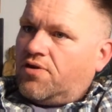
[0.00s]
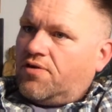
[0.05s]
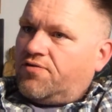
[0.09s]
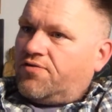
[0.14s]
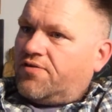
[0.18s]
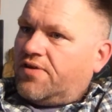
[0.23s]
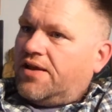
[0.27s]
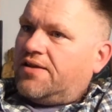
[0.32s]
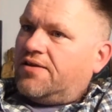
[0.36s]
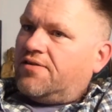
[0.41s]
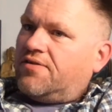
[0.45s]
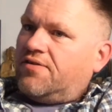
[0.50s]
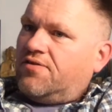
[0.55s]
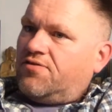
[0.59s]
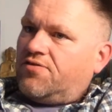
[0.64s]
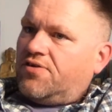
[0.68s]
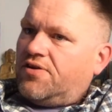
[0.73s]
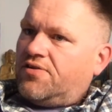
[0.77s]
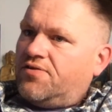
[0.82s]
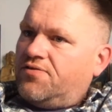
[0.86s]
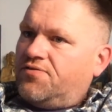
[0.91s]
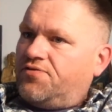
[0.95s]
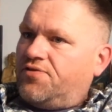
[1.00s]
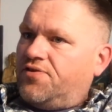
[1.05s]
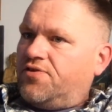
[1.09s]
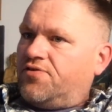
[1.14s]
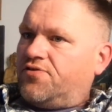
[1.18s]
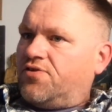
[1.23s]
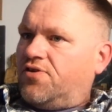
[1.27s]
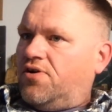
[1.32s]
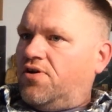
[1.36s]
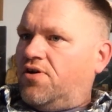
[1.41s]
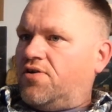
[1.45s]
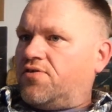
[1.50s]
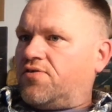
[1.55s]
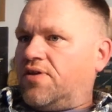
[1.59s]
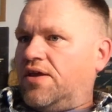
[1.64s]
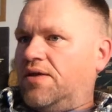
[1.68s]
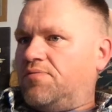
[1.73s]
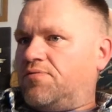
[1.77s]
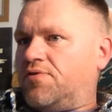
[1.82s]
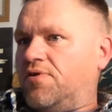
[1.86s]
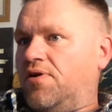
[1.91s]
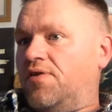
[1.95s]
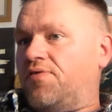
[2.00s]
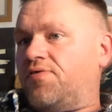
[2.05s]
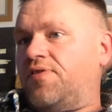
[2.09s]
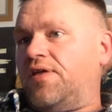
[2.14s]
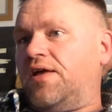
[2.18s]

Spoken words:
If Sandy's interested, free of charge, get them started.